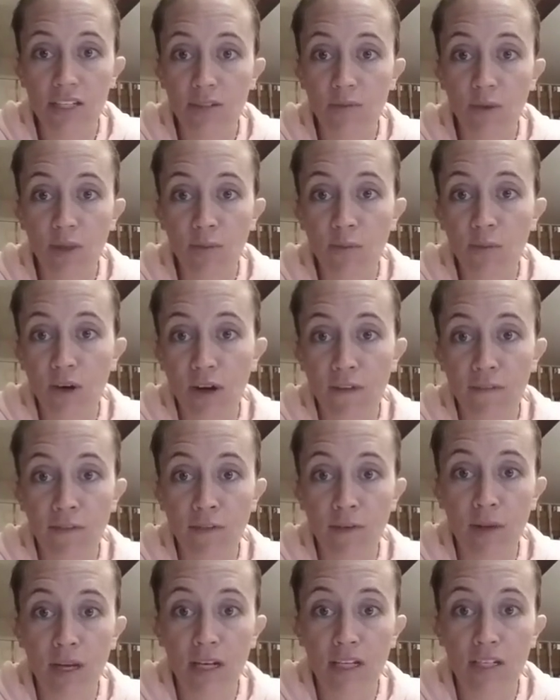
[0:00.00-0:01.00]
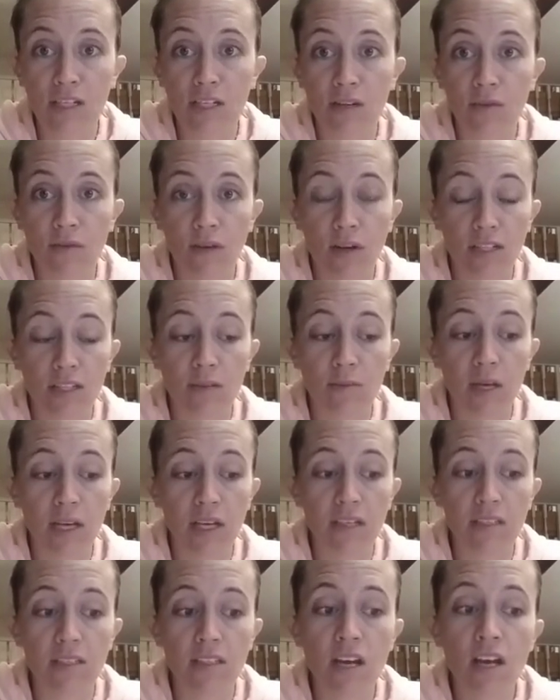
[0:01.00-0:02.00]
with more information and recipes.
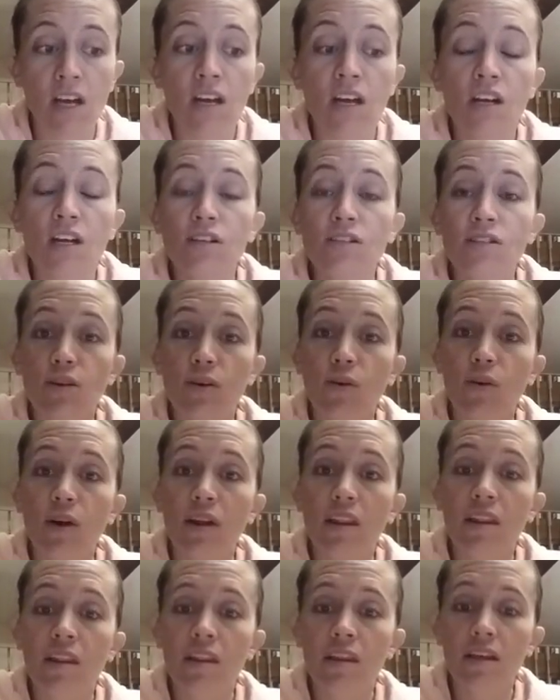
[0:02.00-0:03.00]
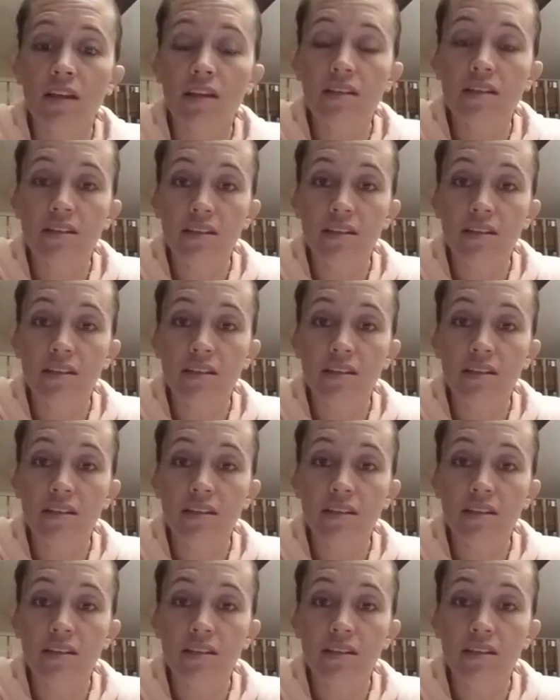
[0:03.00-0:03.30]
So this,